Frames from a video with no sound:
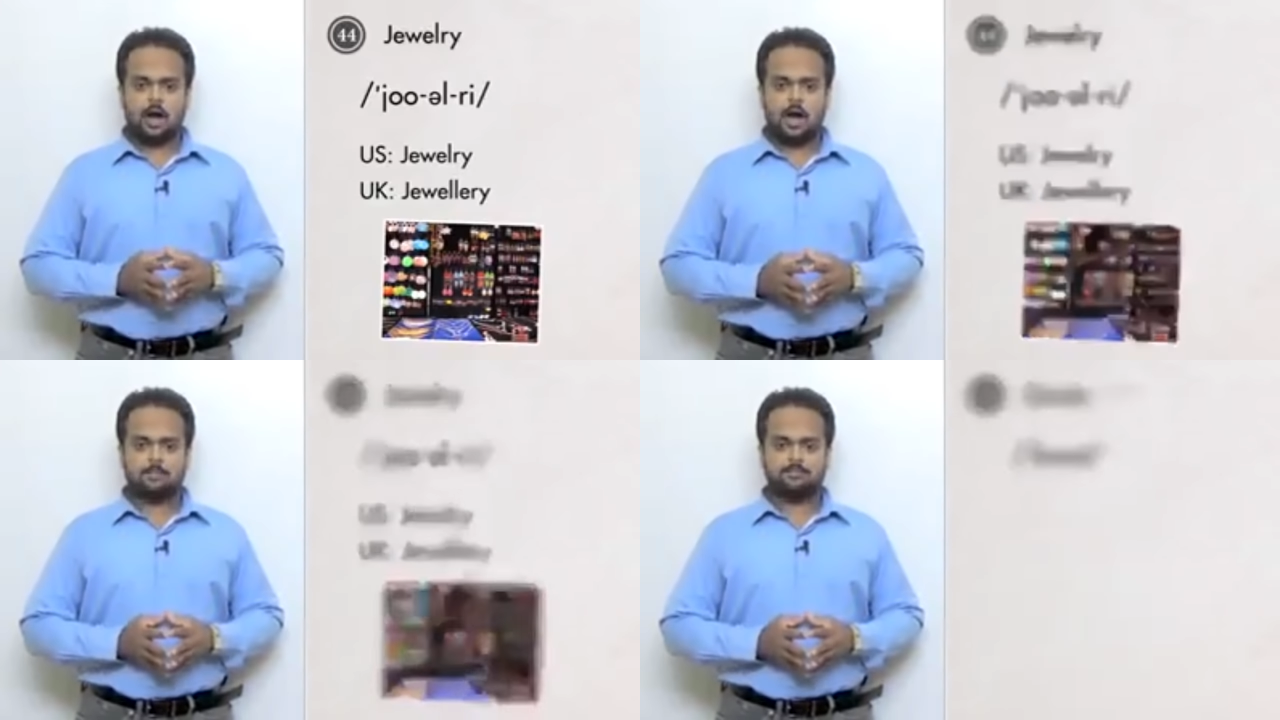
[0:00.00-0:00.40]

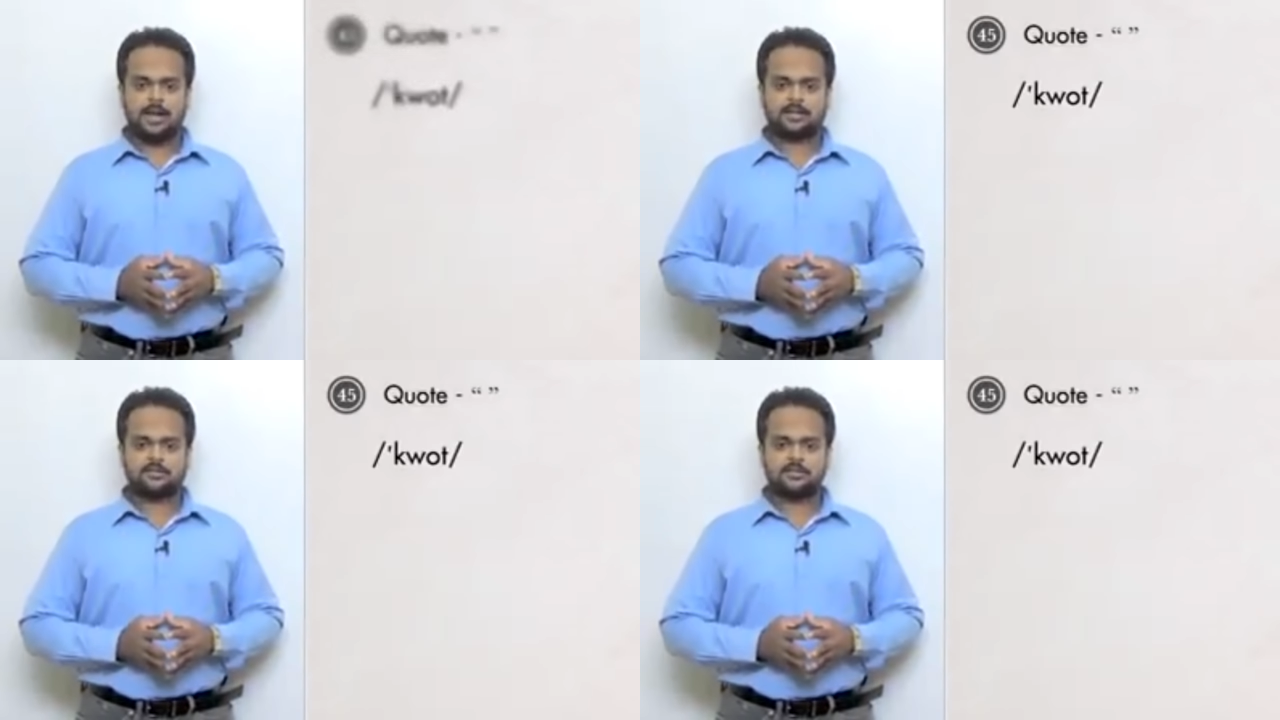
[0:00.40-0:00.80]
Up
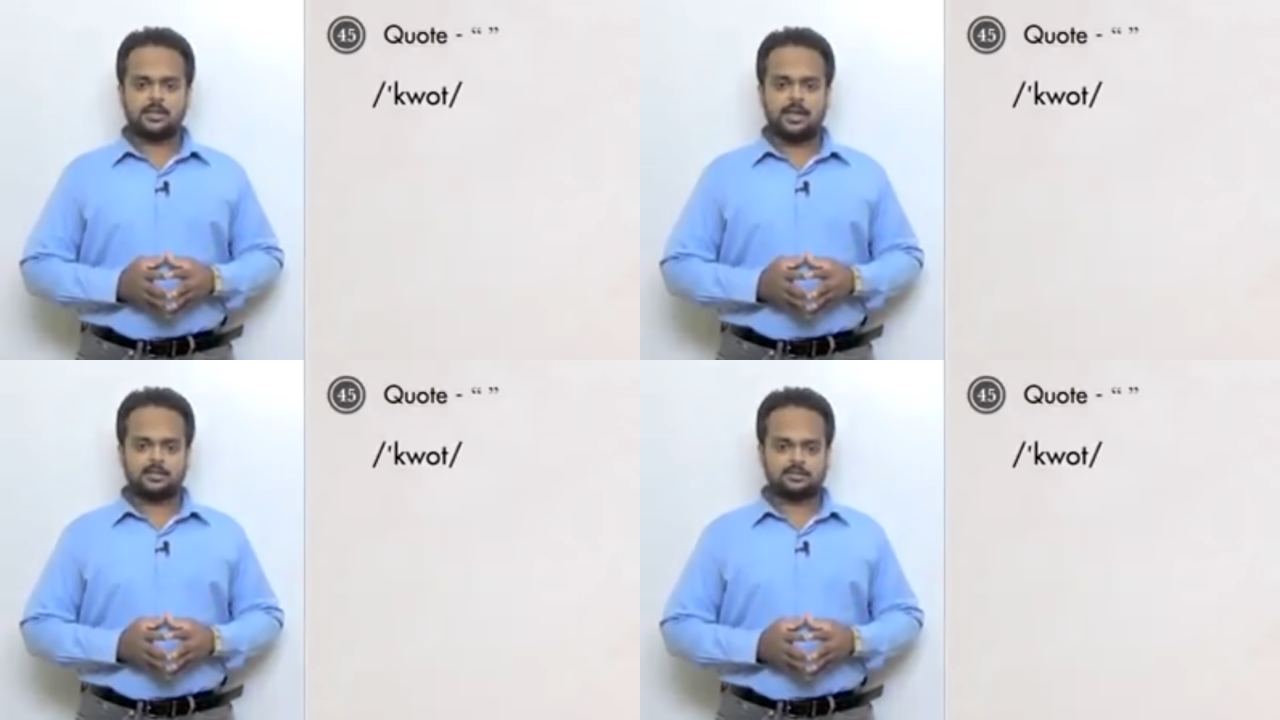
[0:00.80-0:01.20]
next
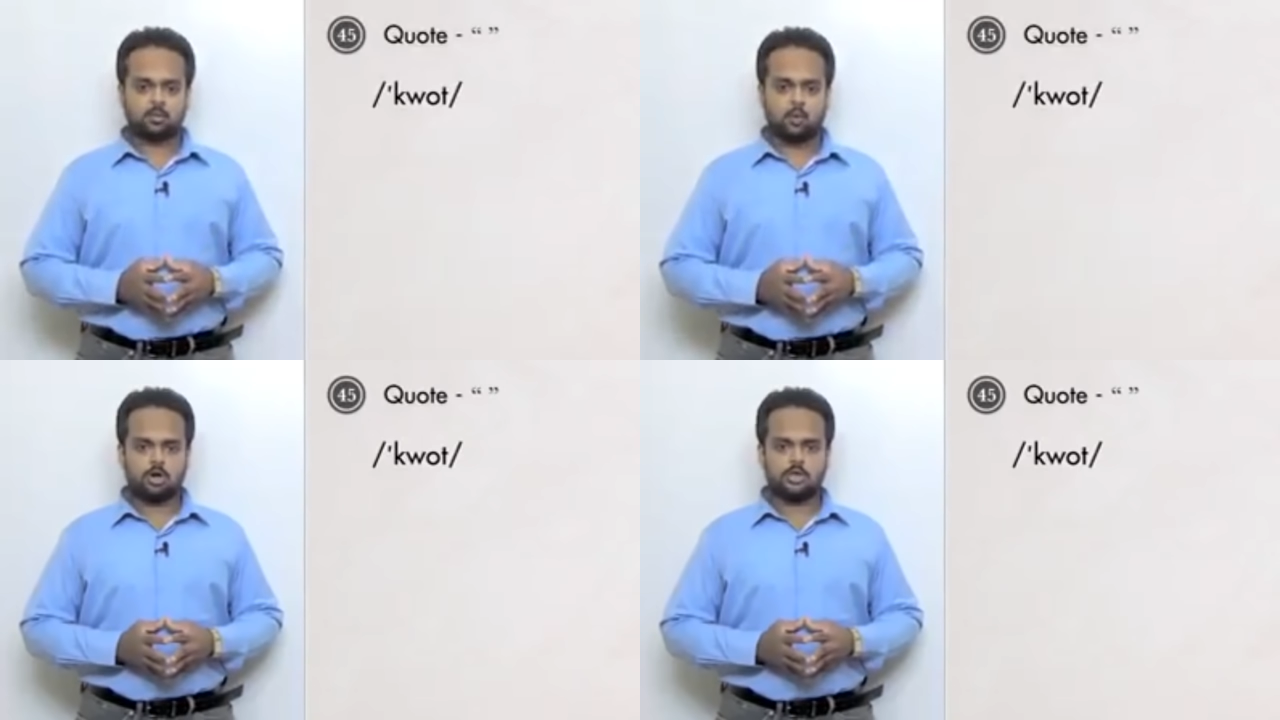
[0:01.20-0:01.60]
is the
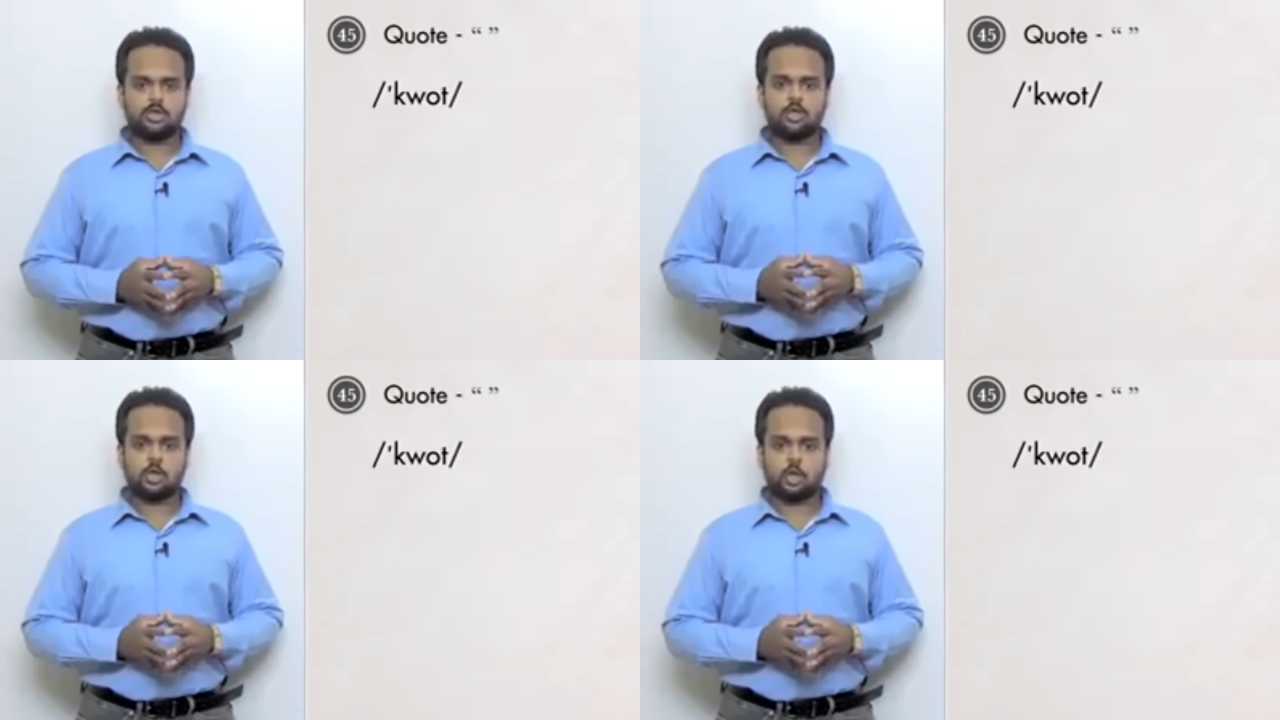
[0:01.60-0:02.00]

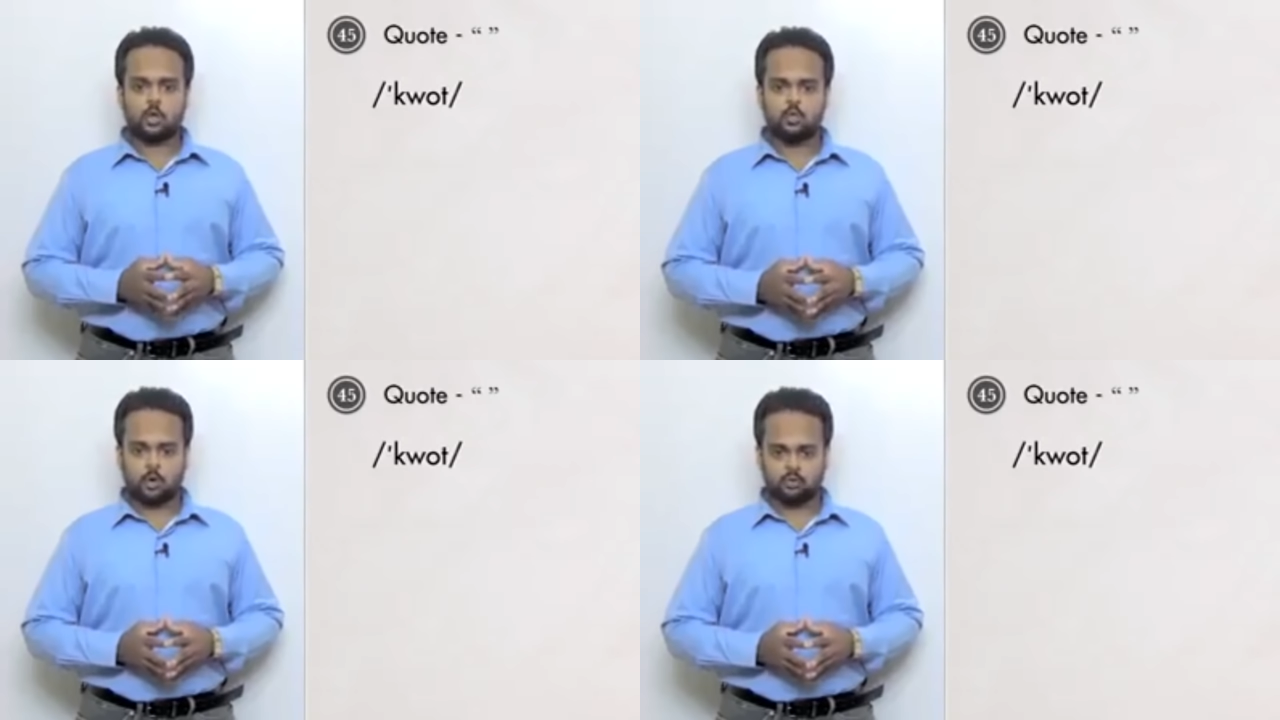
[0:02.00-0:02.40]
word
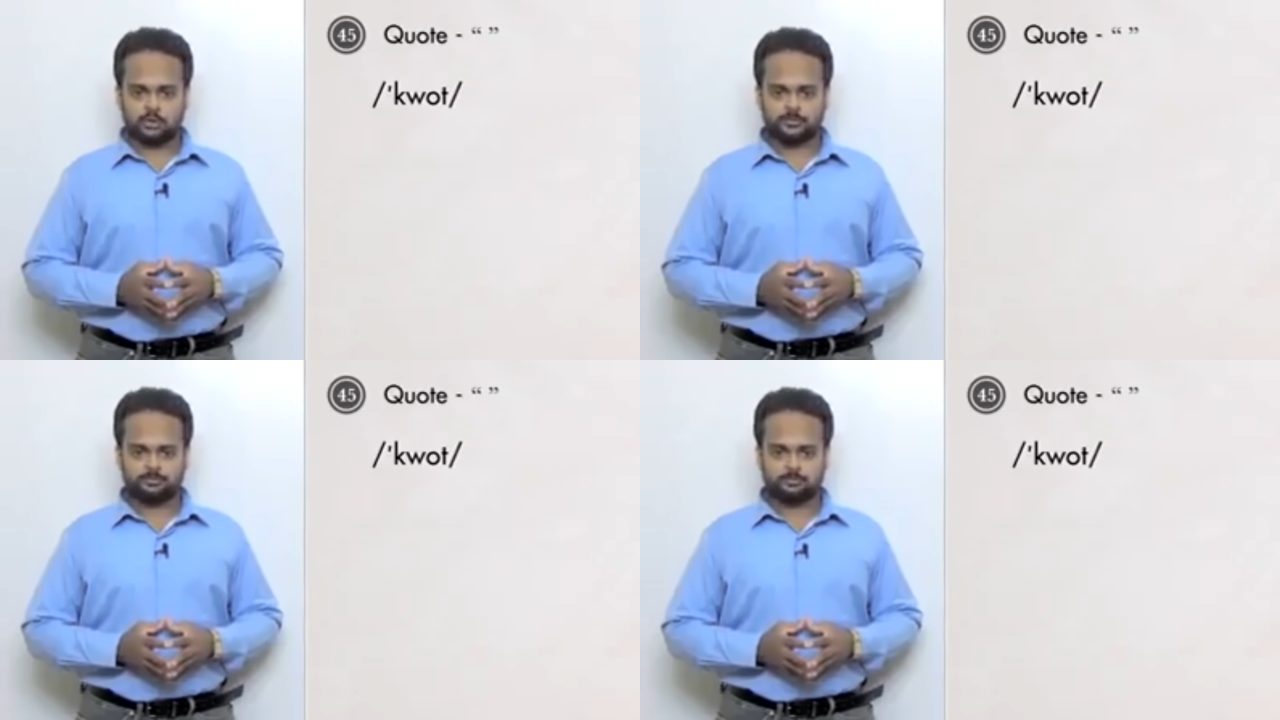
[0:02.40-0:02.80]
quote.